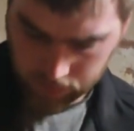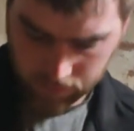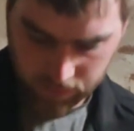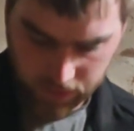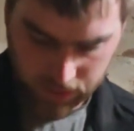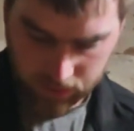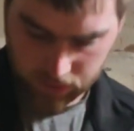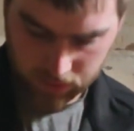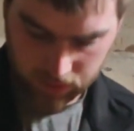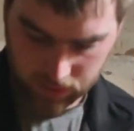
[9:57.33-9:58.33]
very
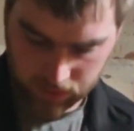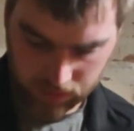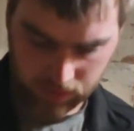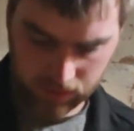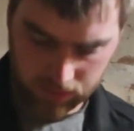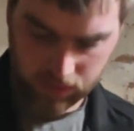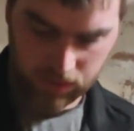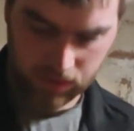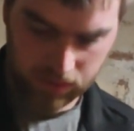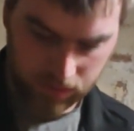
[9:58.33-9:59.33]
hard
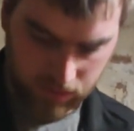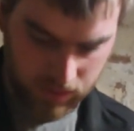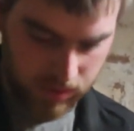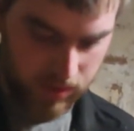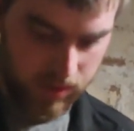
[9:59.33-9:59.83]
to stick